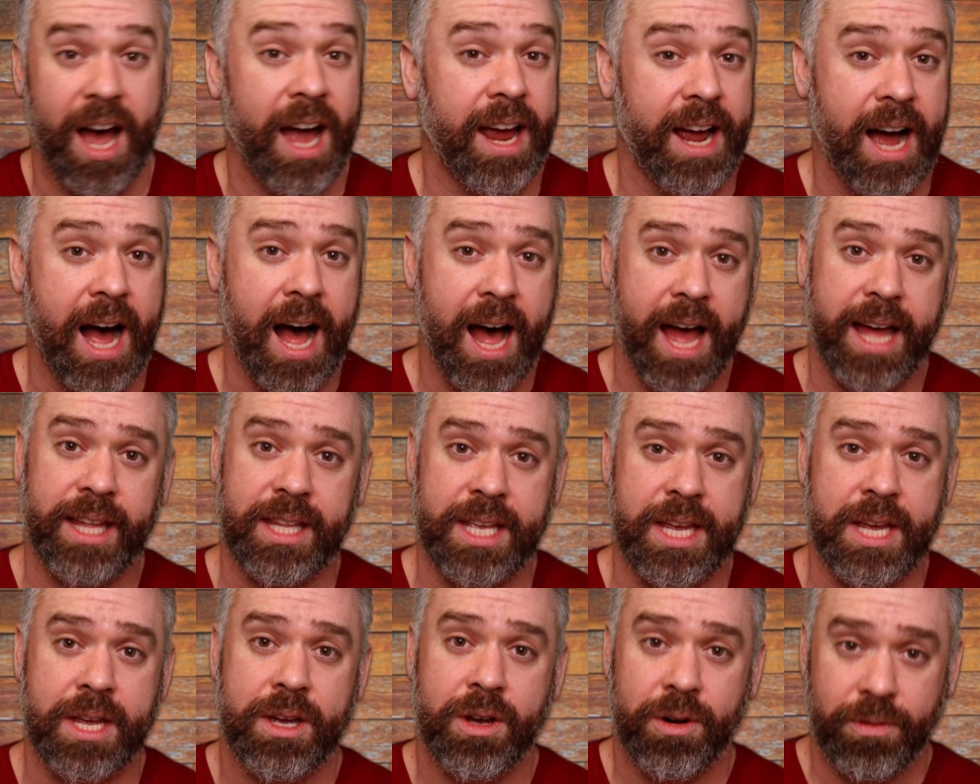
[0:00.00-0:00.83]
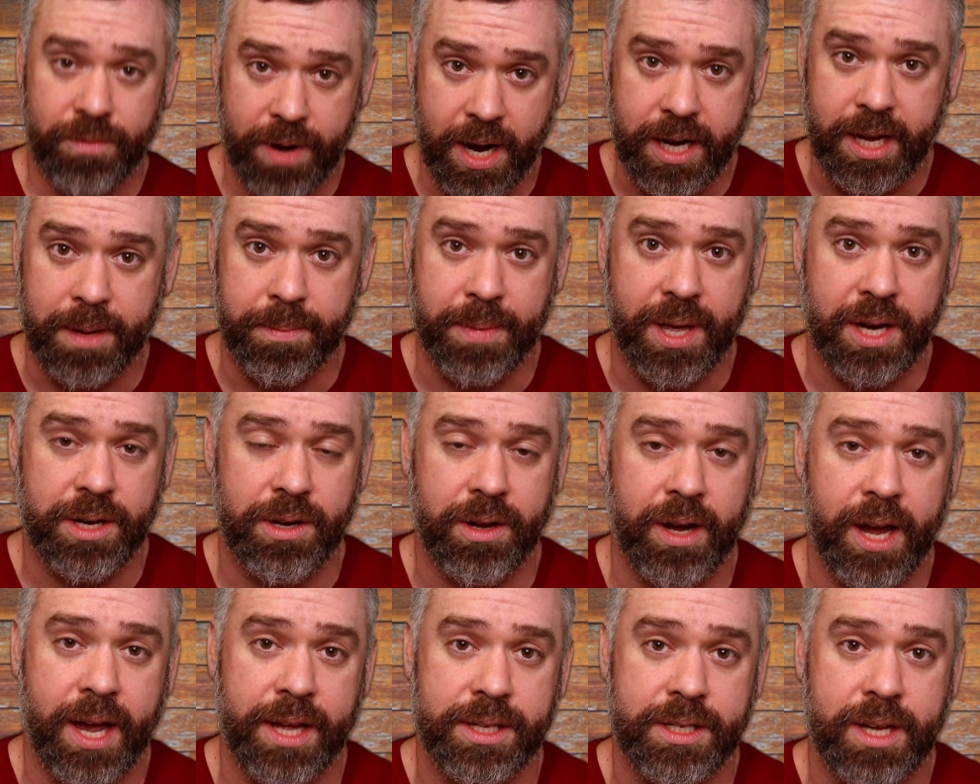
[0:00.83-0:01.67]
I highly recommend
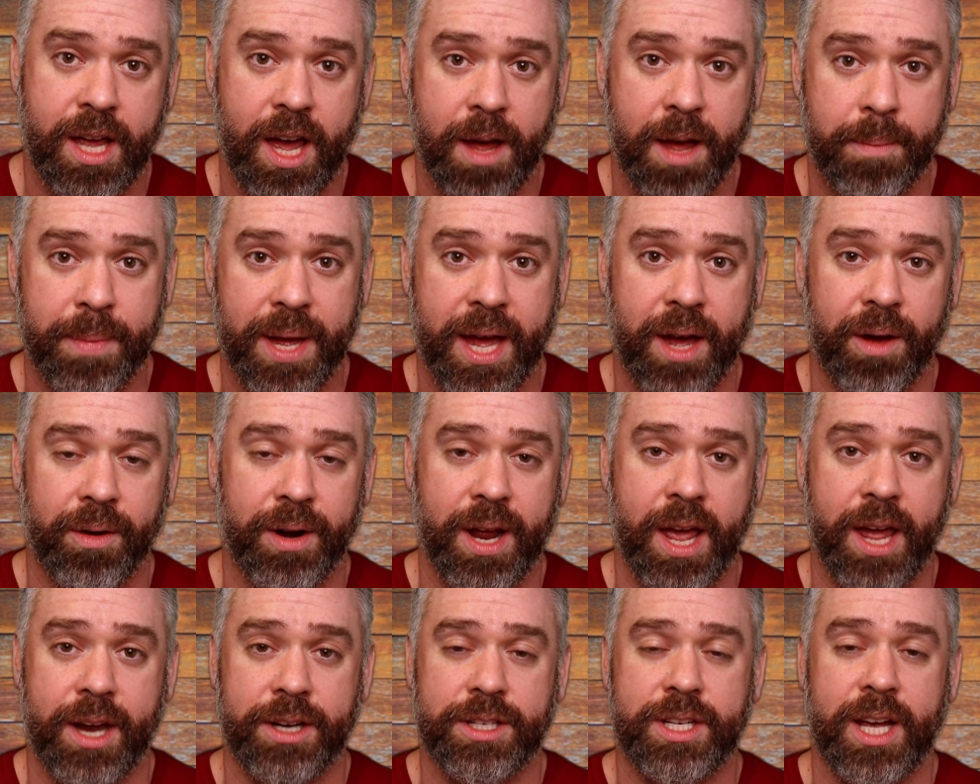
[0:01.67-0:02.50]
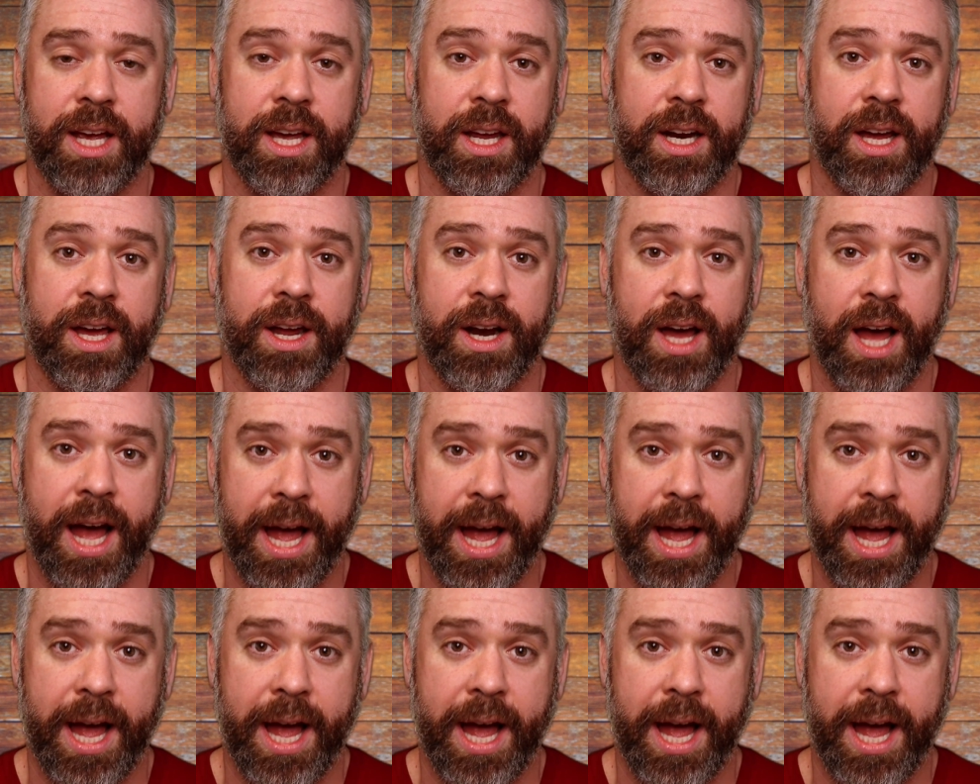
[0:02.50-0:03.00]
you guys come out and check it out.